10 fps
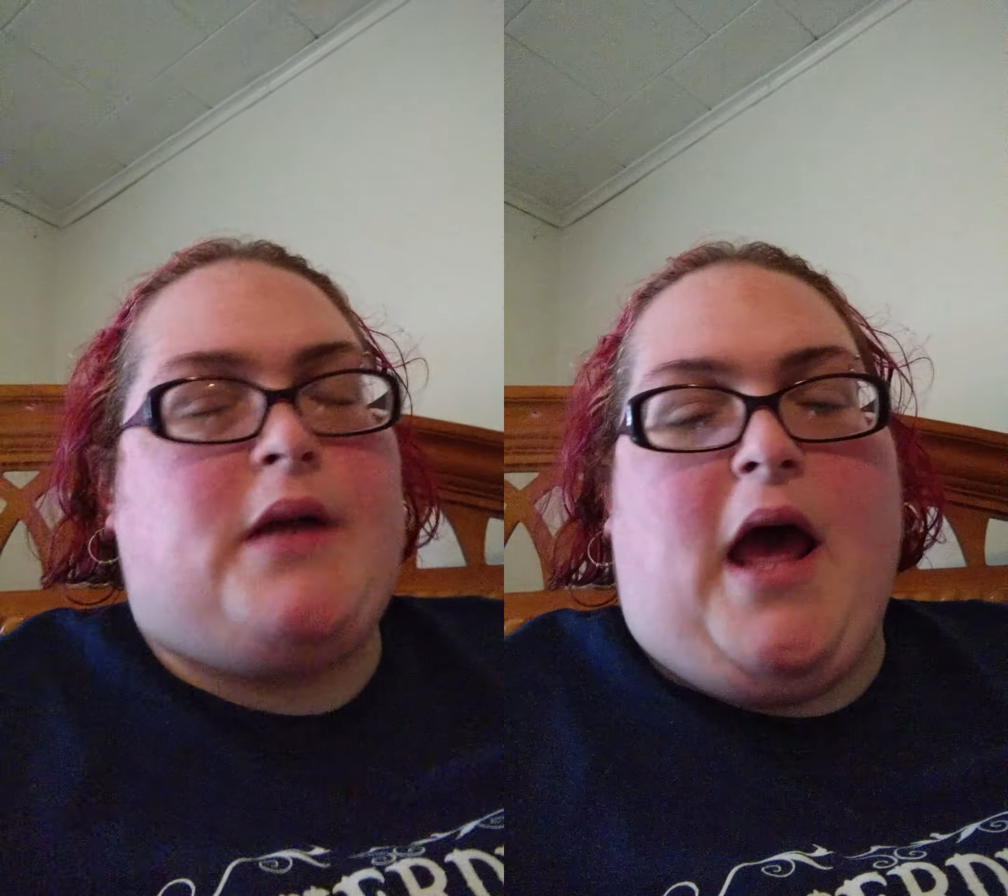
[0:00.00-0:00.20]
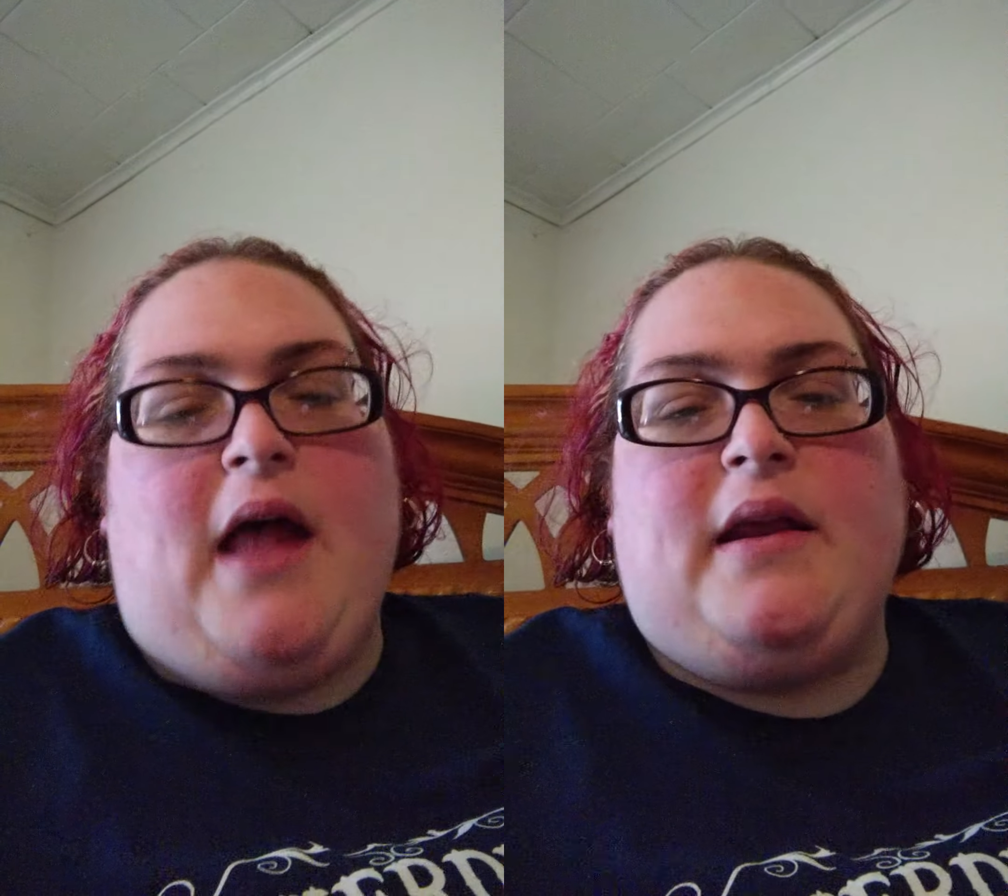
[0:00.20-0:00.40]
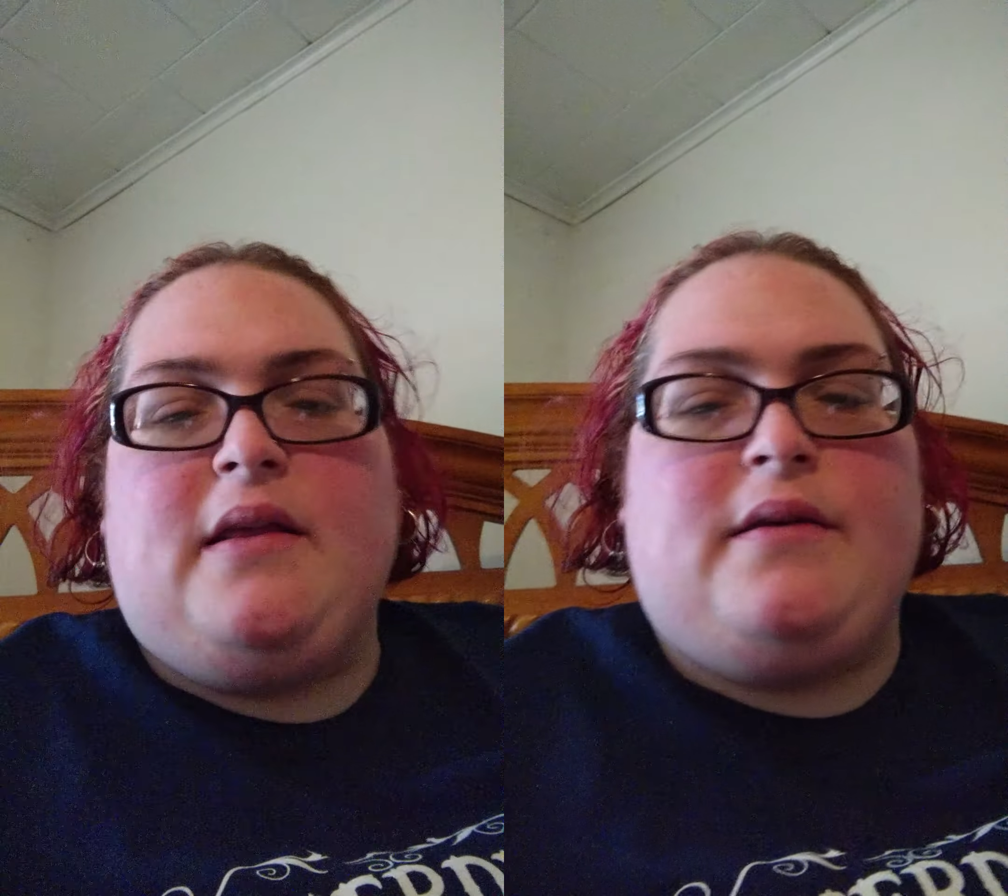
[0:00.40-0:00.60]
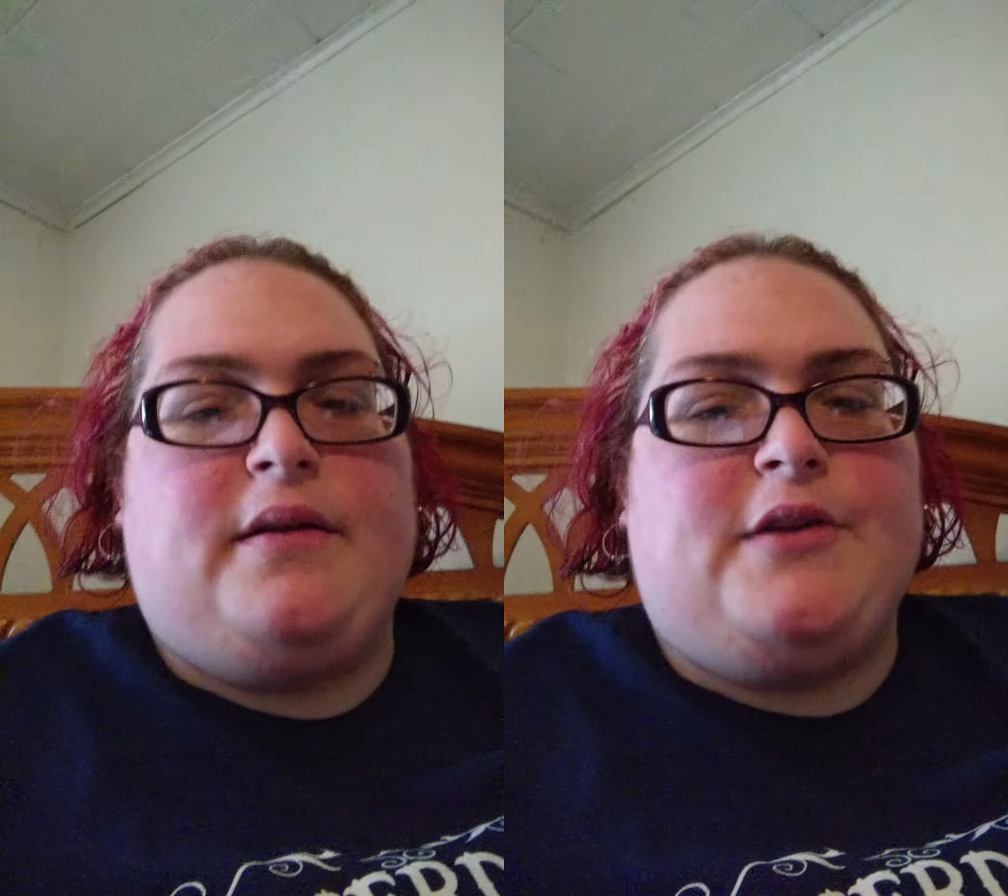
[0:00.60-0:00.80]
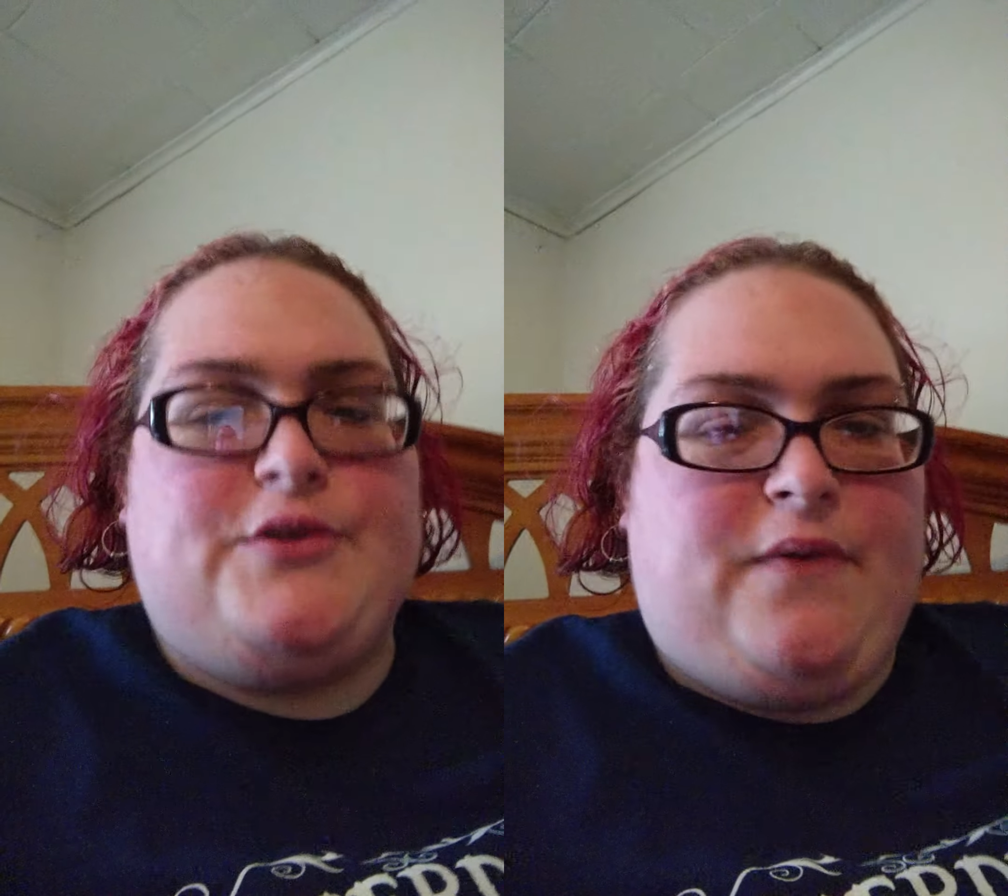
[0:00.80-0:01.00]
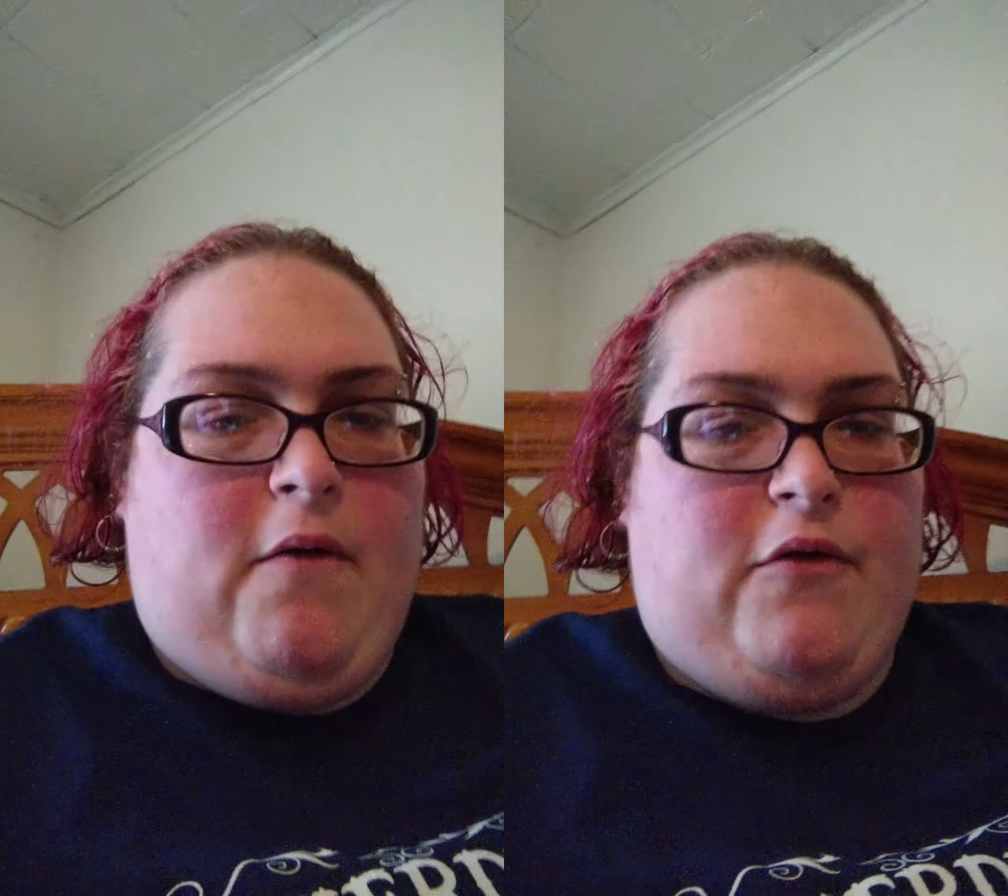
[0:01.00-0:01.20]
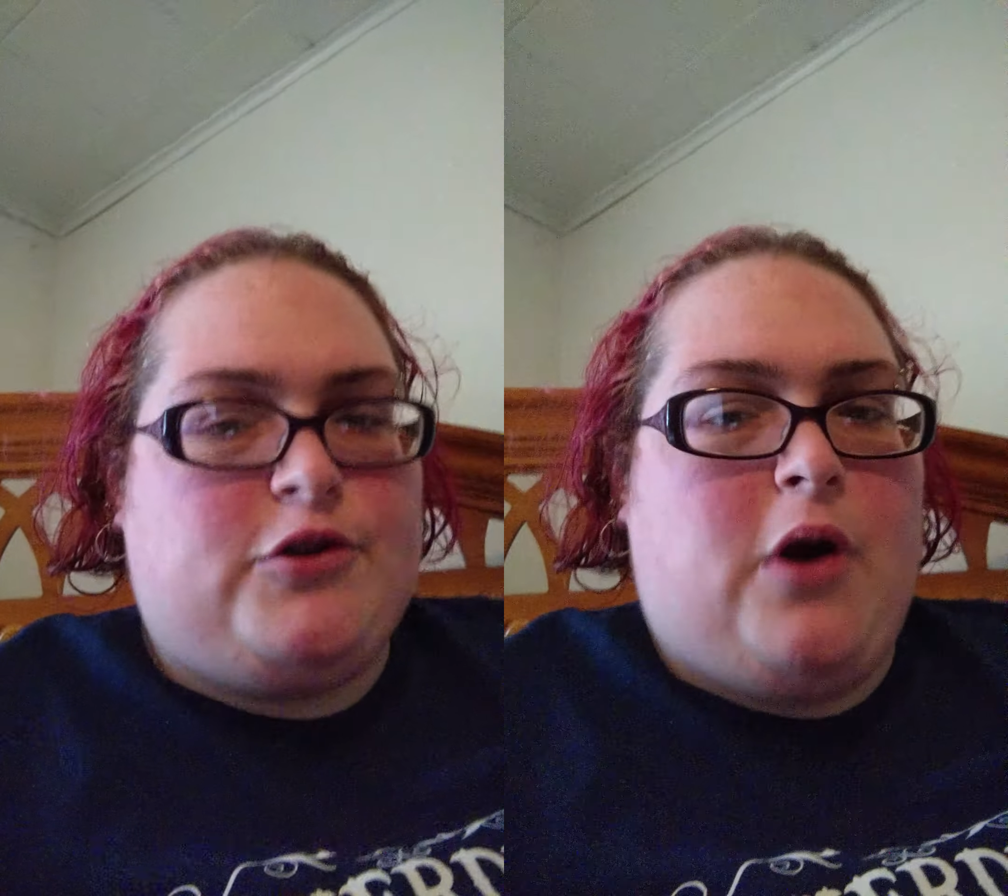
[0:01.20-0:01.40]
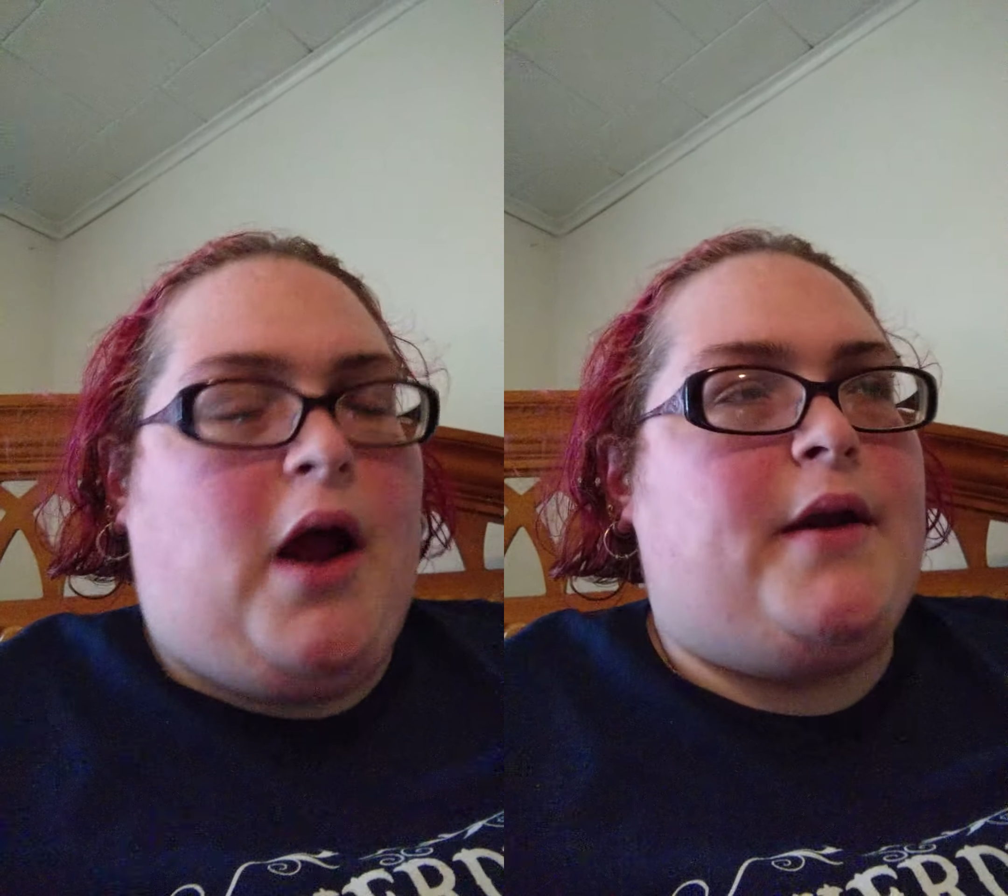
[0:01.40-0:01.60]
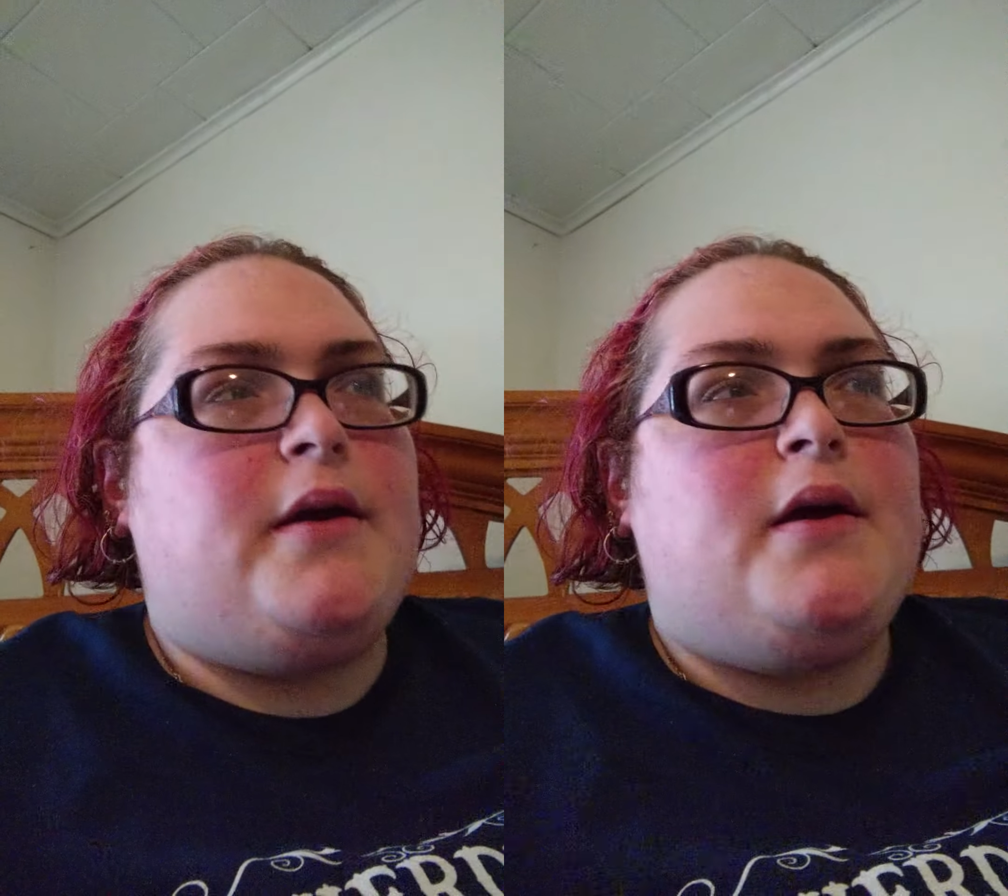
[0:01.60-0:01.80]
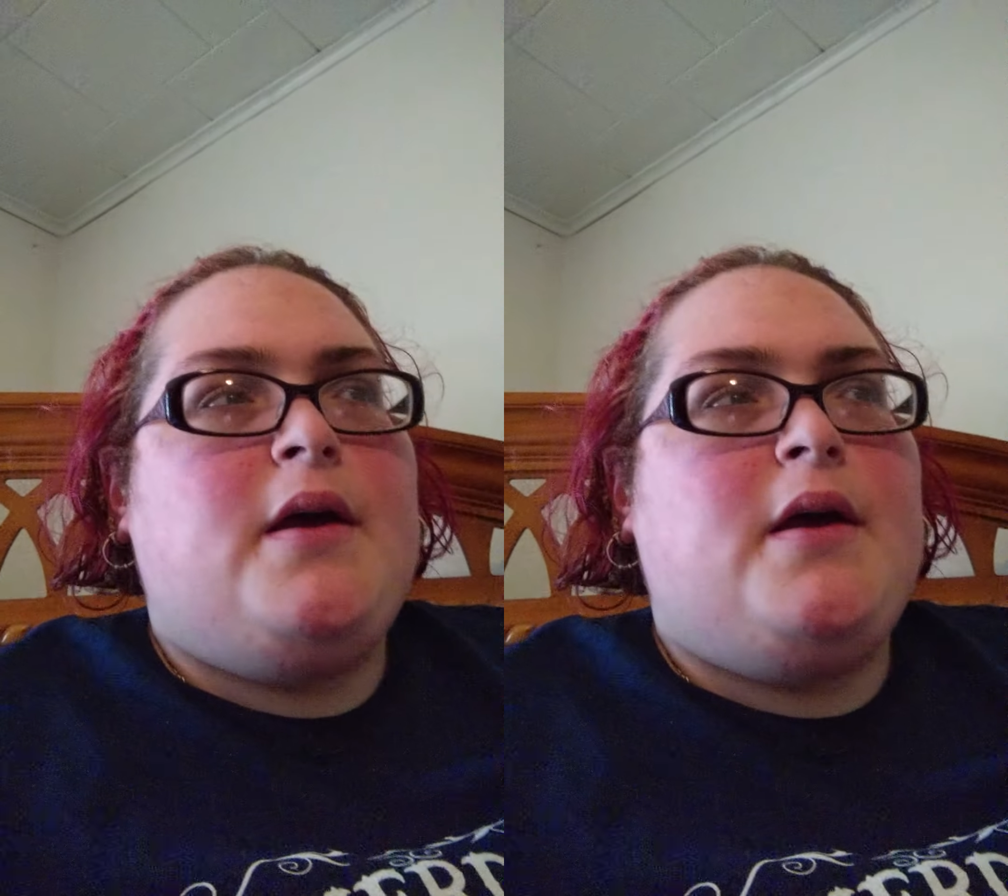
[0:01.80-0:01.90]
anything that you've ever tried.